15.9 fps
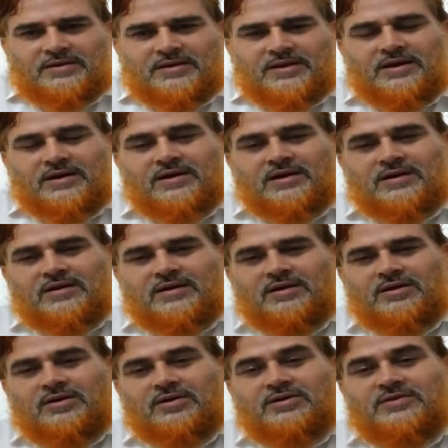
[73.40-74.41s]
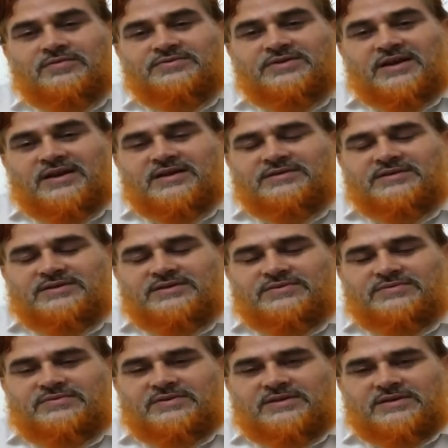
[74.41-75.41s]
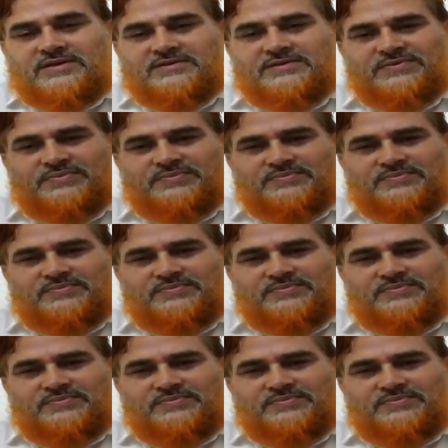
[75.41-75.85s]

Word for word: There are lot of challenges with us,